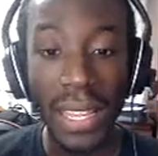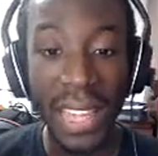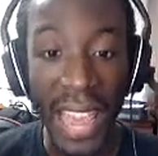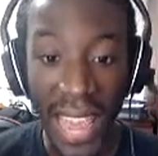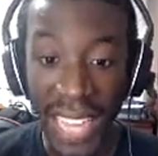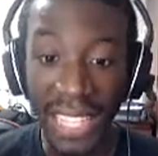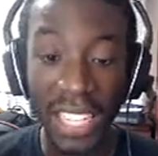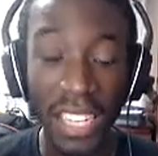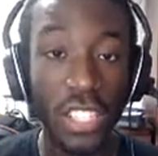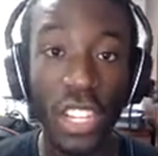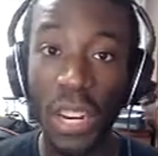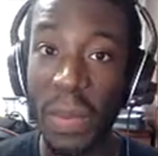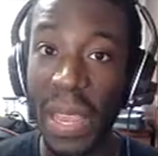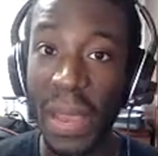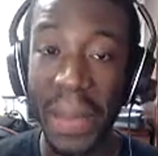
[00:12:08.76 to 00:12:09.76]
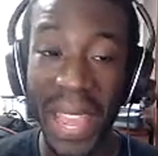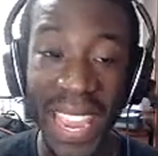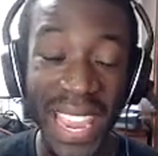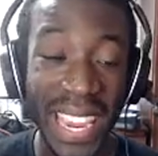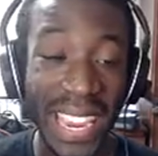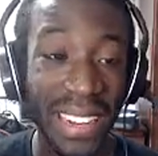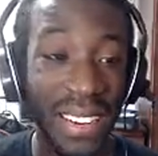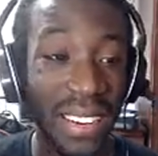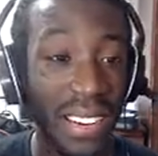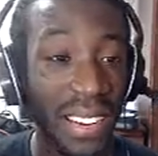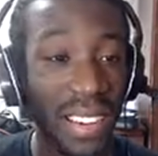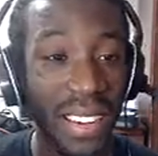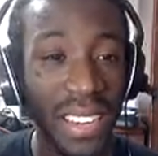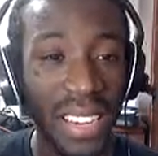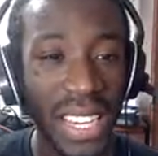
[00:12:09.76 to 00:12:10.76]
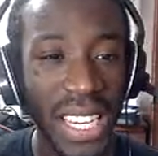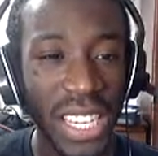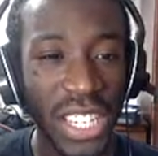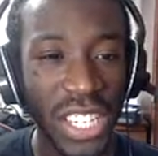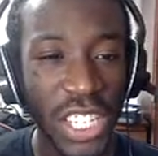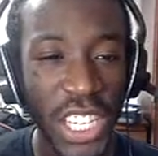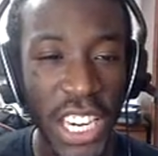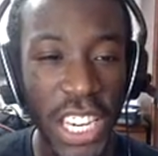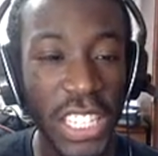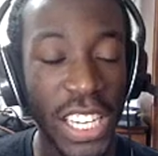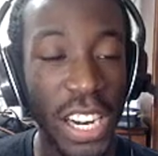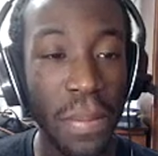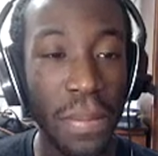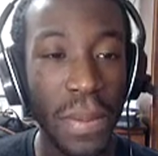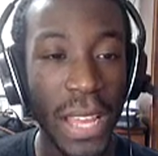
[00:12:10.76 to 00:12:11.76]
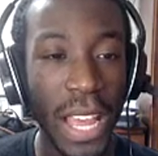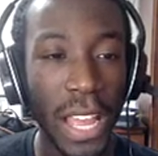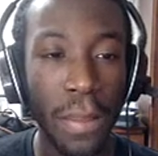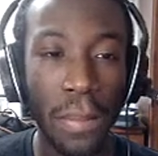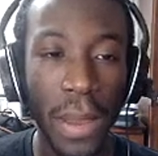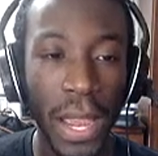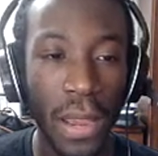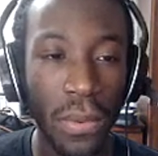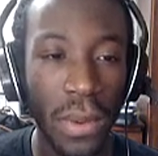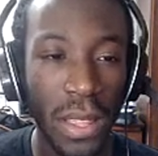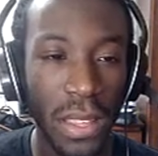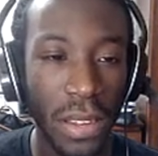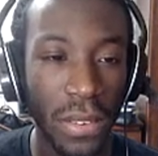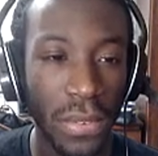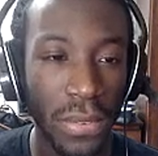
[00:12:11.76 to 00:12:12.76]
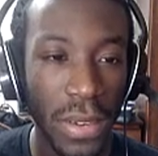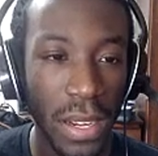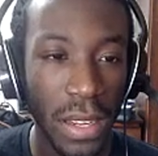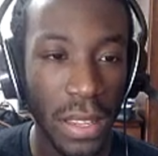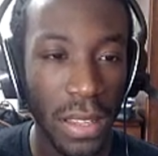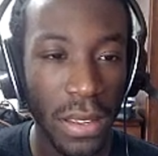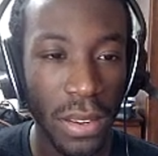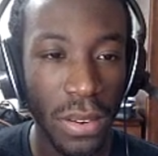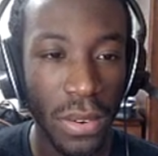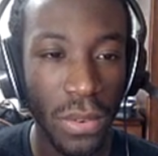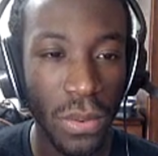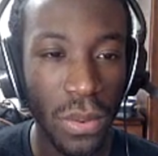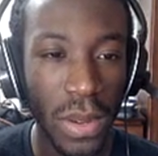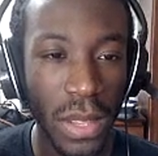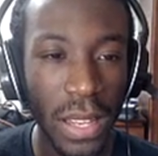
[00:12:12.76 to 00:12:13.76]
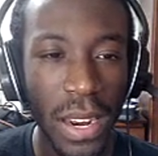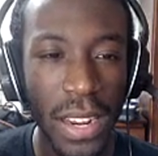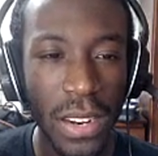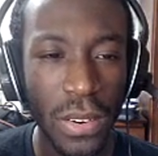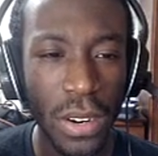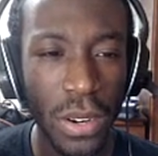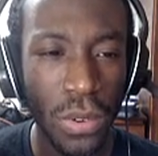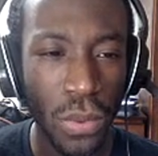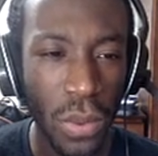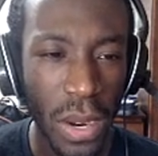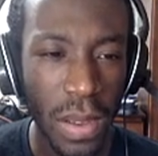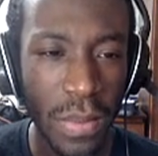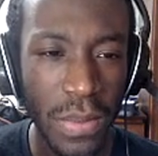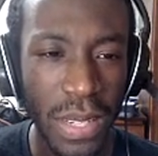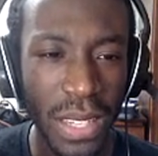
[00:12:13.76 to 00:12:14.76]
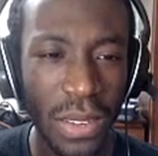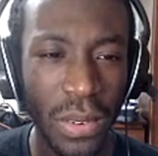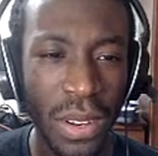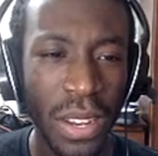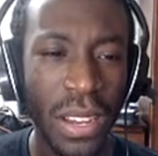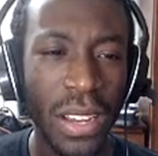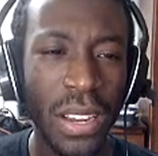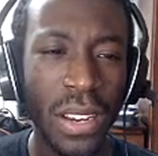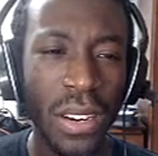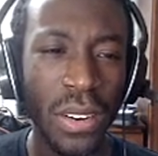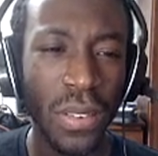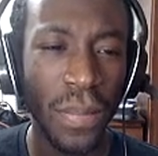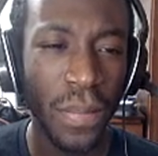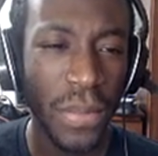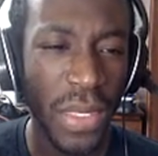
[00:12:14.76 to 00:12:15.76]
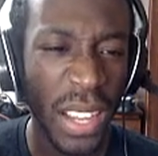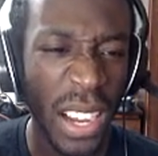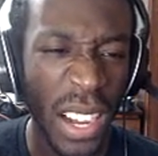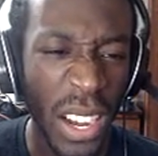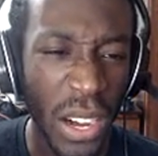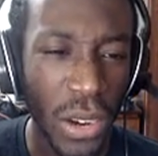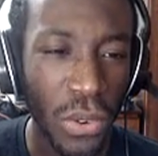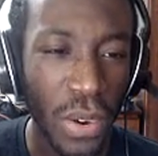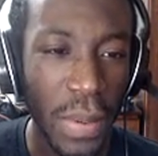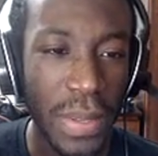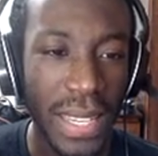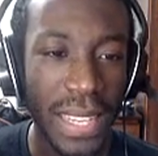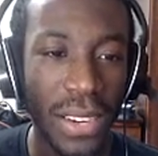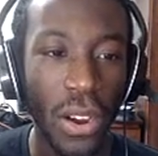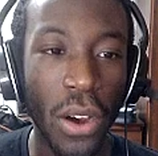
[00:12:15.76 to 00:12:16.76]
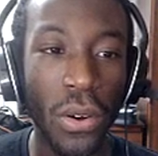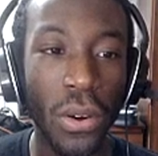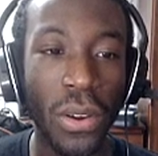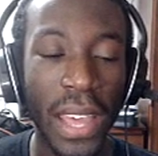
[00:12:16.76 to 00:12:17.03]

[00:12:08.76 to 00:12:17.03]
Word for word: Caitlin is gonna be a pain. She is gonna be a pain. What the fuck? What did they do to Grimsley? Oh, Grimsley. Go.